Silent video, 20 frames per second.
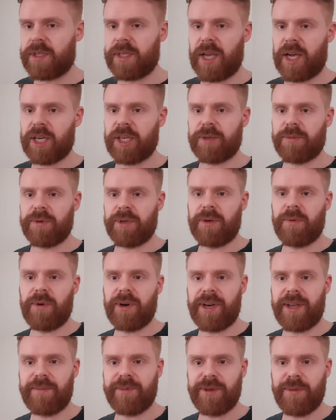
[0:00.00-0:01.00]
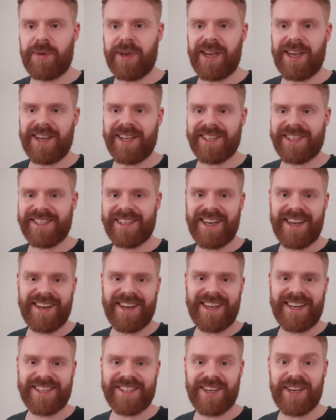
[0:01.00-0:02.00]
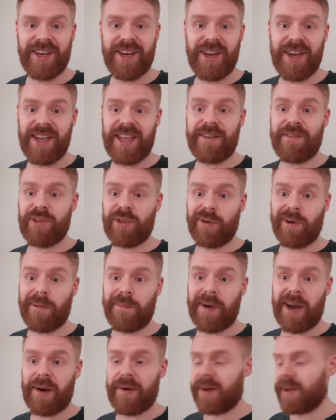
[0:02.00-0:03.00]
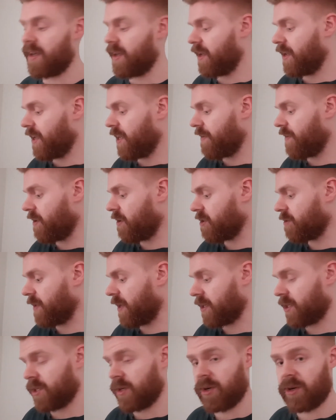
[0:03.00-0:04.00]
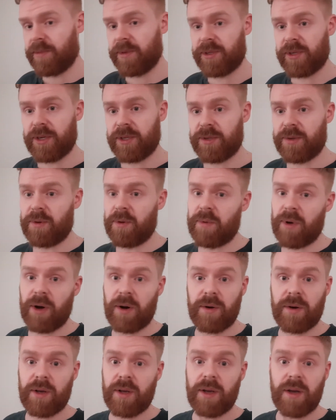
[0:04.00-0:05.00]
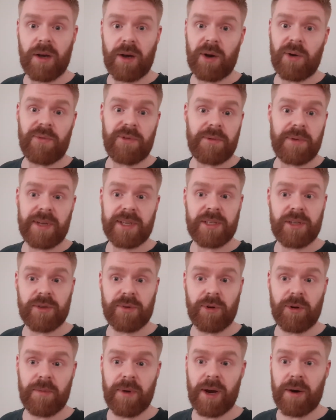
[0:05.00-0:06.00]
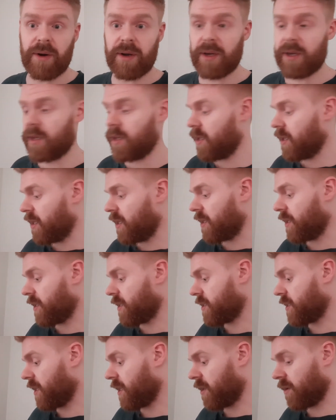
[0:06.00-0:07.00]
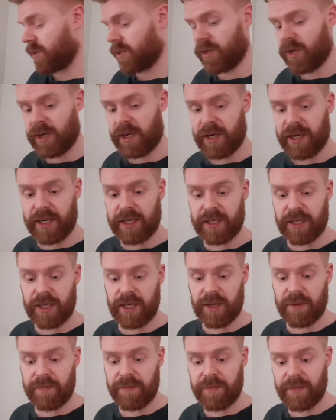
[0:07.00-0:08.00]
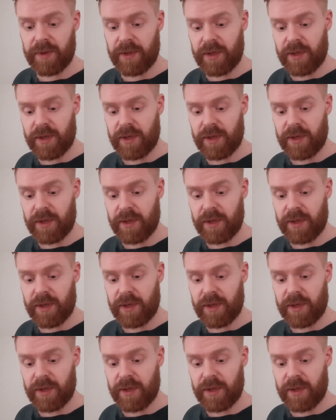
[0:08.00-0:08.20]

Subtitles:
Desperately want him to be in a set next year. Even Troy Parrott, if he comes back to Tottenham and starts doing well, hopefully we can see Troy Parrott in a set and I'll start collecting him.